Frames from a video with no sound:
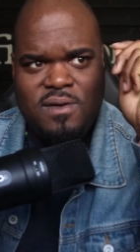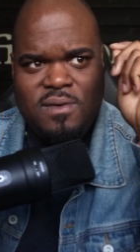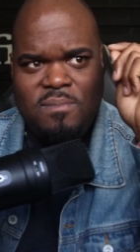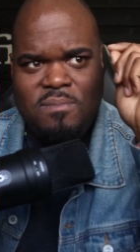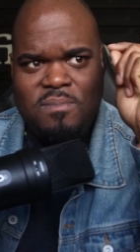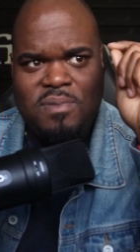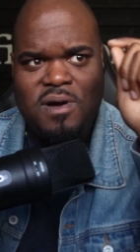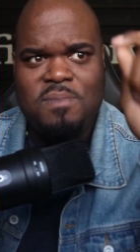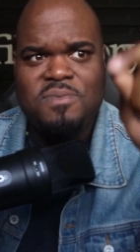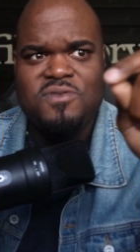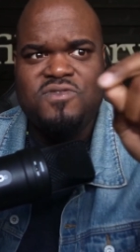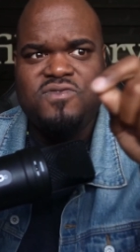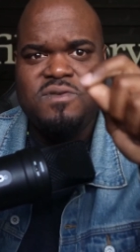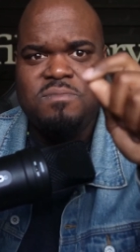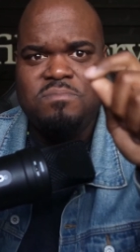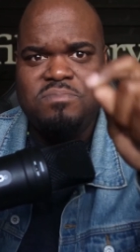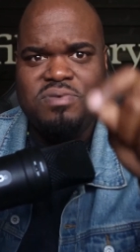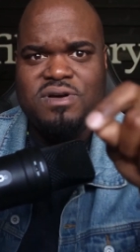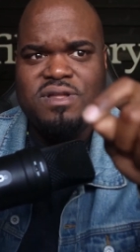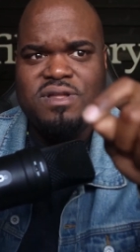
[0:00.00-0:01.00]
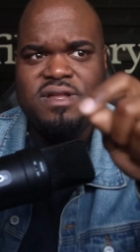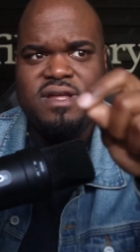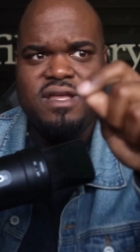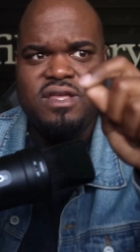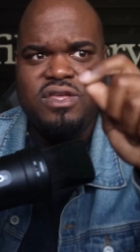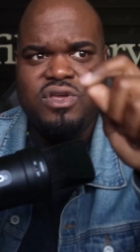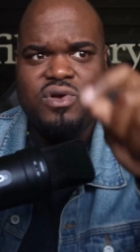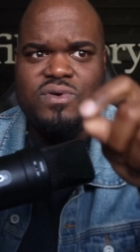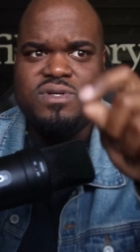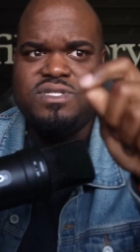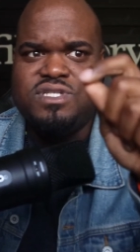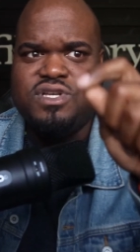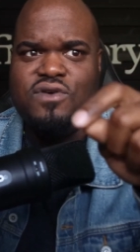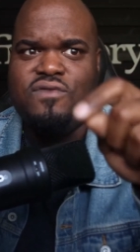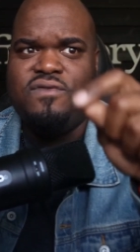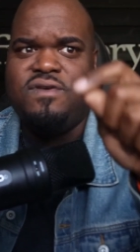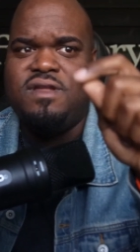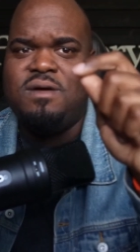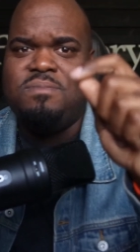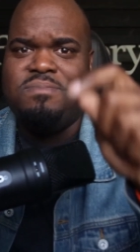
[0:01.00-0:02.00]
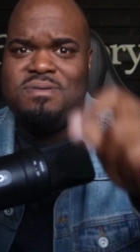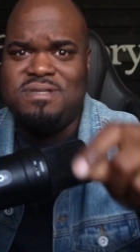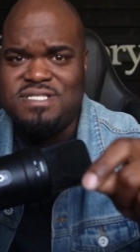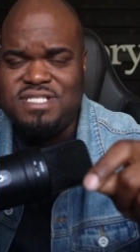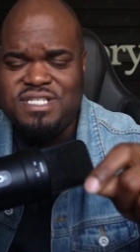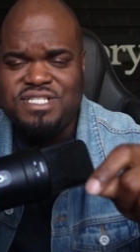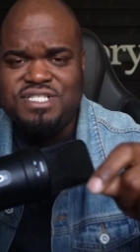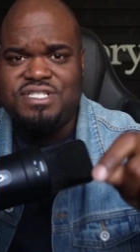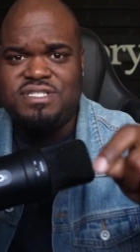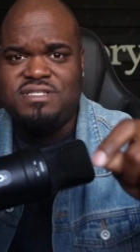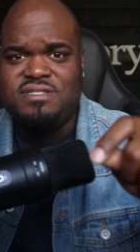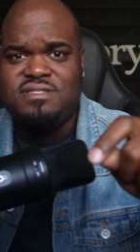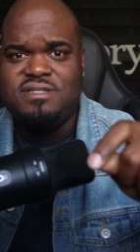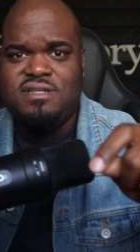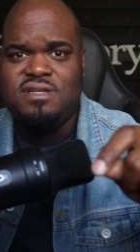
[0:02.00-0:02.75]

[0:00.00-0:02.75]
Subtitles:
Purposefully putting yourself in a position.